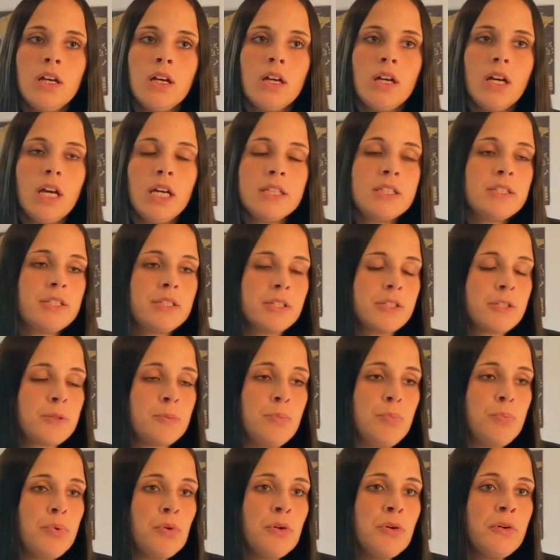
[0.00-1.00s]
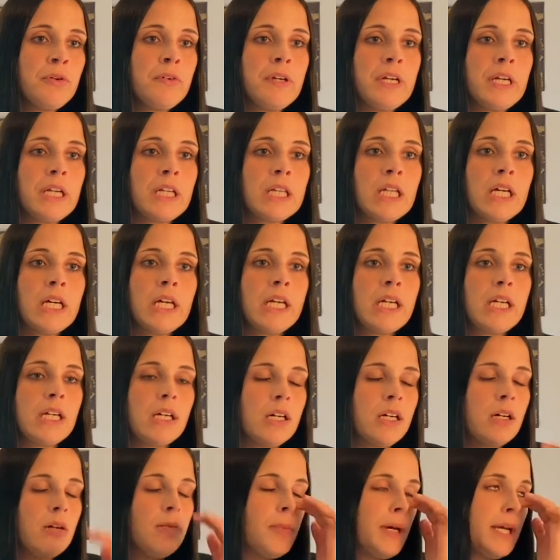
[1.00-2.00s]
It's just boring, like,
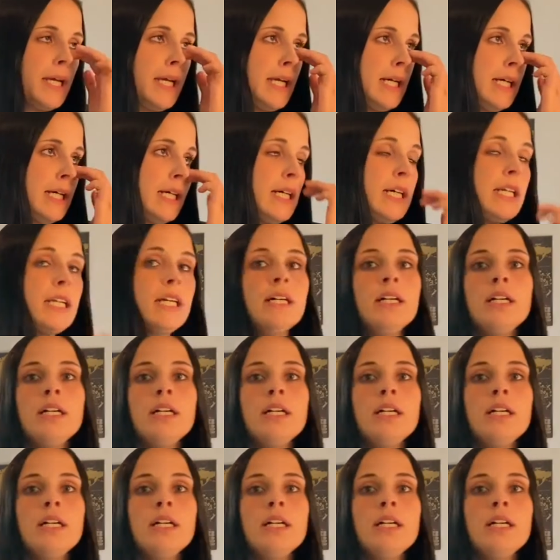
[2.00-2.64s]
oh my god.